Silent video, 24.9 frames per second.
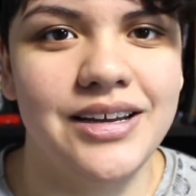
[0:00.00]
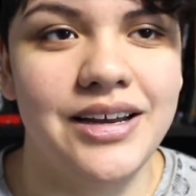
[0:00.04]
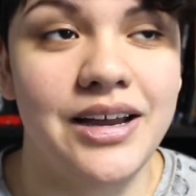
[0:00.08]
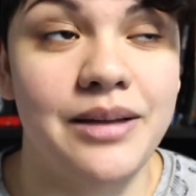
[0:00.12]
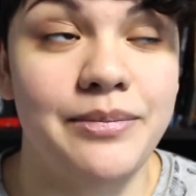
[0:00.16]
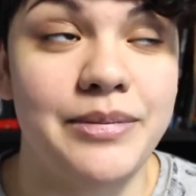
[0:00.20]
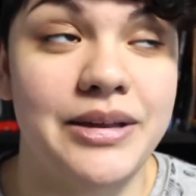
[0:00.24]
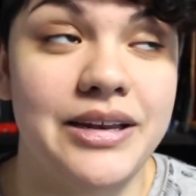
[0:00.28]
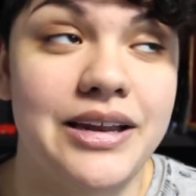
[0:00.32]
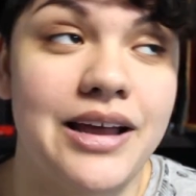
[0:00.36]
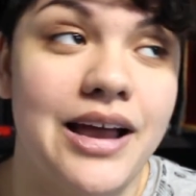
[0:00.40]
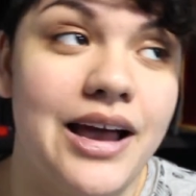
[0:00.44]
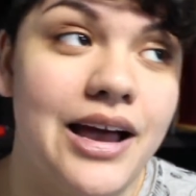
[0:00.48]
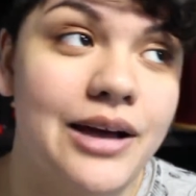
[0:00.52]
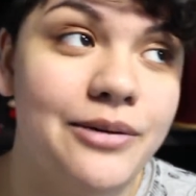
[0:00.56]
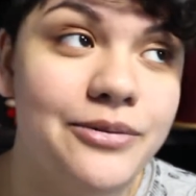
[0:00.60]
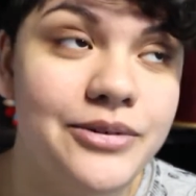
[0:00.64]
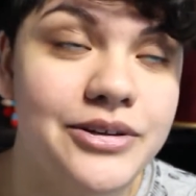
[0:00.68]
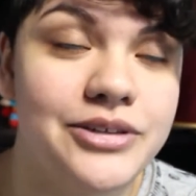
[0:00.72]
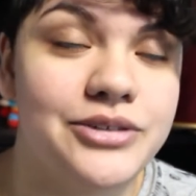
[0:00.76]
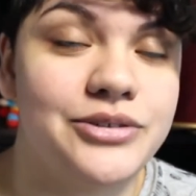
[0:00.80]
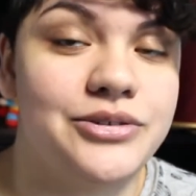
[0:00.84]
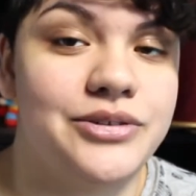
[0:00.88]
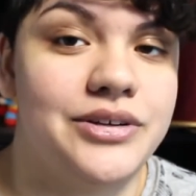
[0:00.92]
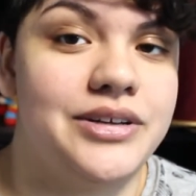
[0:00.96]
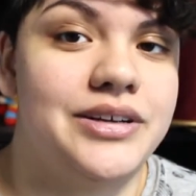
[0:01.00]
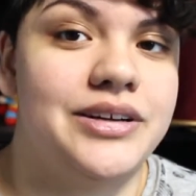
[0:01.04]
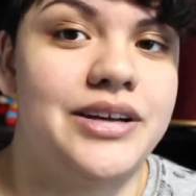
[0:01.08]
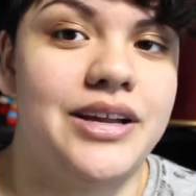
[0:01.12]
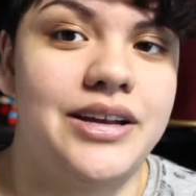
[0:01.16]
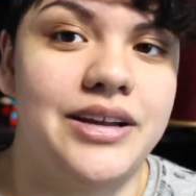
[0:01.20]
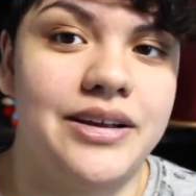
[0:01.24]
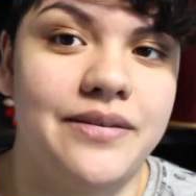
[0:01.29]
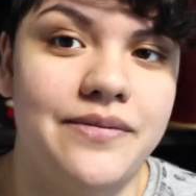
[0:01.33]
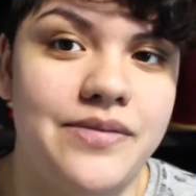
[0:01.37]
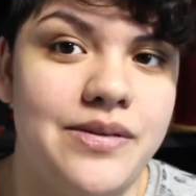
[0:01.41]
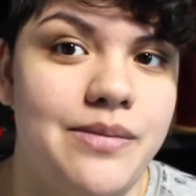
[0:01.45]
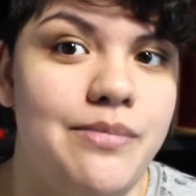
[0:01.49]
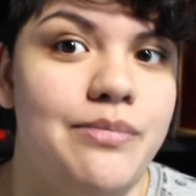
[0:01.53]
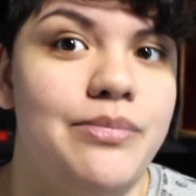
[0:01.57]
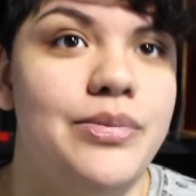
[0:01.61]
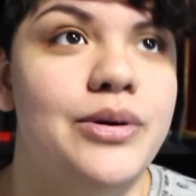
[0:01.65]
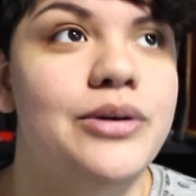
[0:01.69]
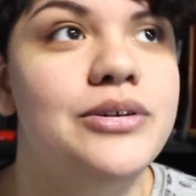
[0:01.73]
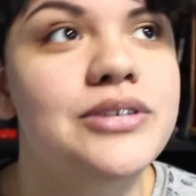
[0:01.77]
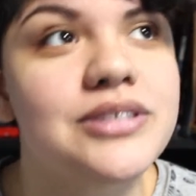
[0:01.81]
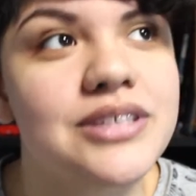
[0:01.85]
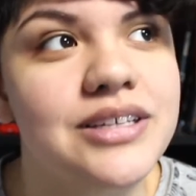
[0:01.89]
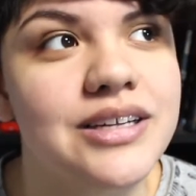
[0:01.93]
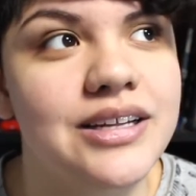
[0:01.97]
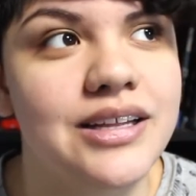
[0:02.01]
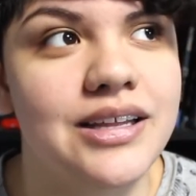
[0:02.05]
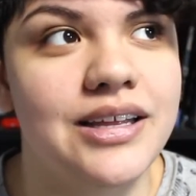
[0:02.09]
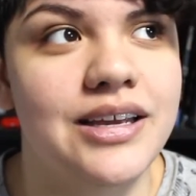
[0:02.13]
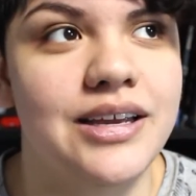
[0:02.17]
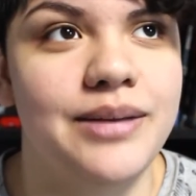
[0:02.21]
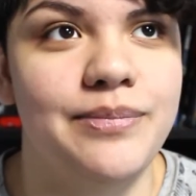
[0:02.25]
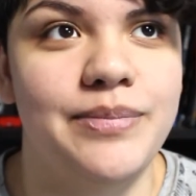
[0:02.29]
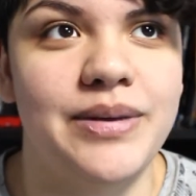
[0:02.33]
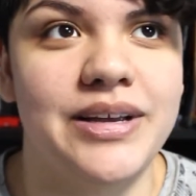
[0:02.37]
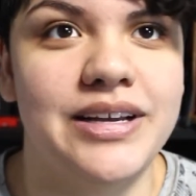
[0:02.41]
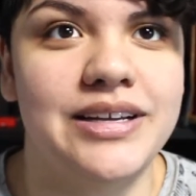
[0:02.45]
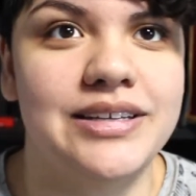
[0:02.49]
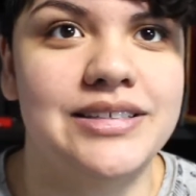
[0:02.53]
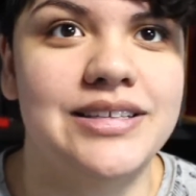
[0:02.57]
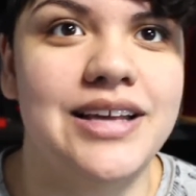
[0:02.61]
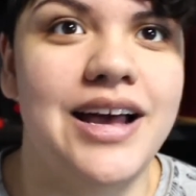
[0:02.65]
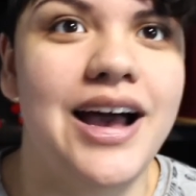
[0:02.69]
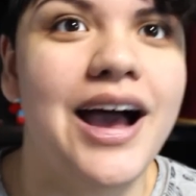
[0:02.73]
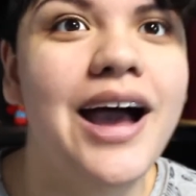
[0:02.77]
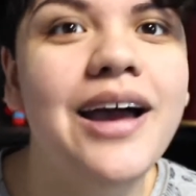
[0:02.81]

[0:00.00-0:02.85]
I mean, I wouldn't drink any of them personally because